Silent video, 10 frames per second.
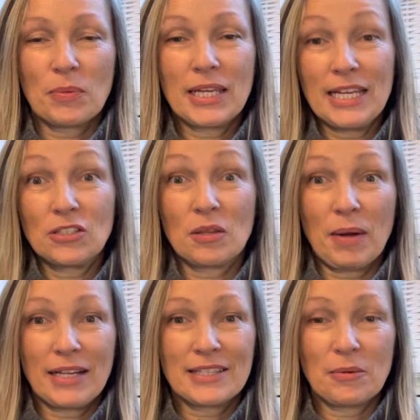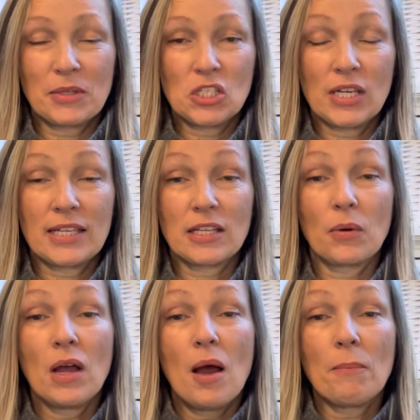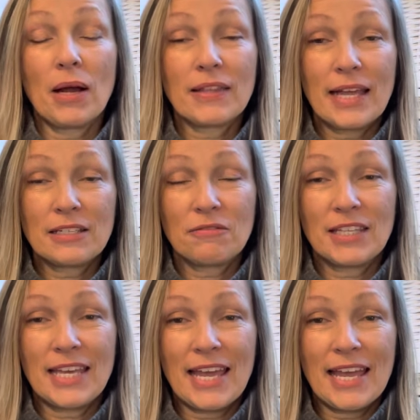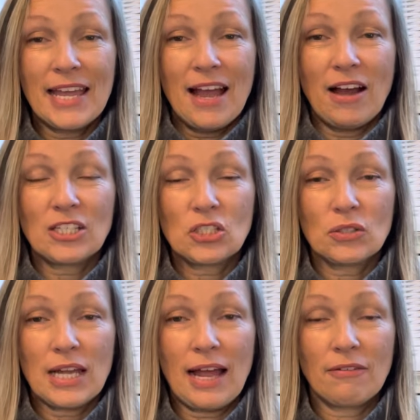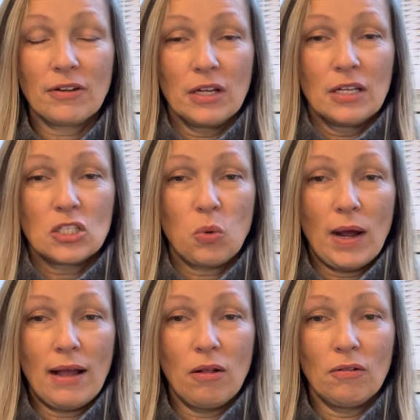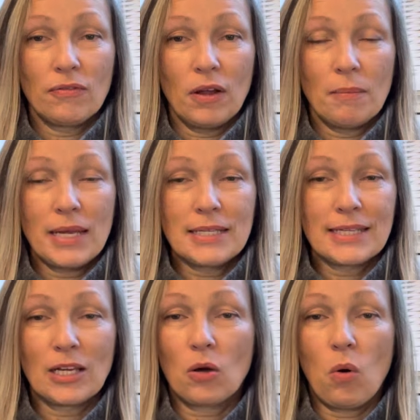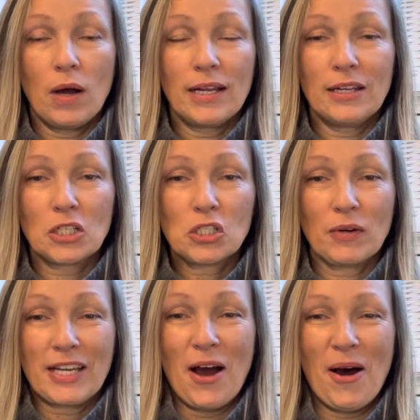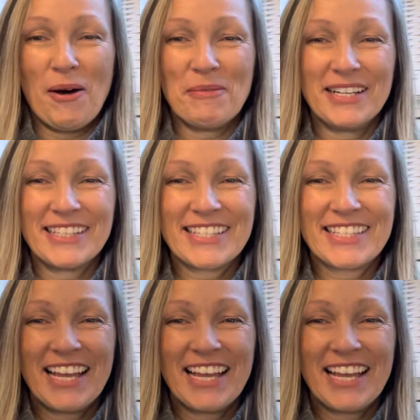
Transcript: each of the patterns up this year. So by the end of the year, I should have 12 amazing quiet luxury garments.